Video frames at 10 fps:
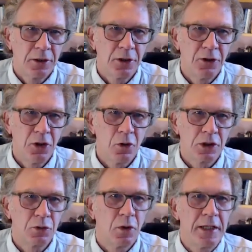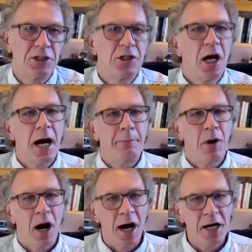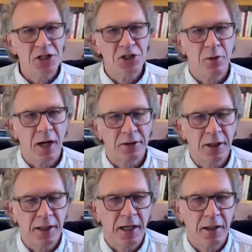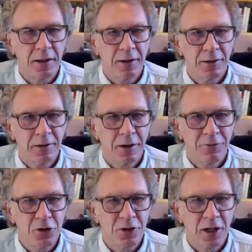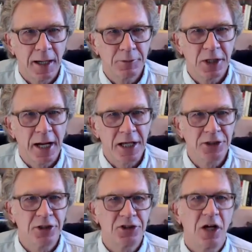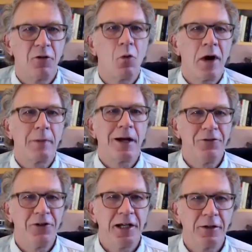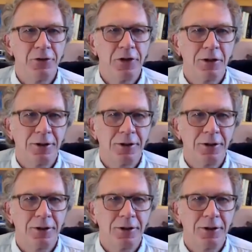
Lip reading: do is really stop, pause throughout the day a few times and ask yourself, what am I feeding the field?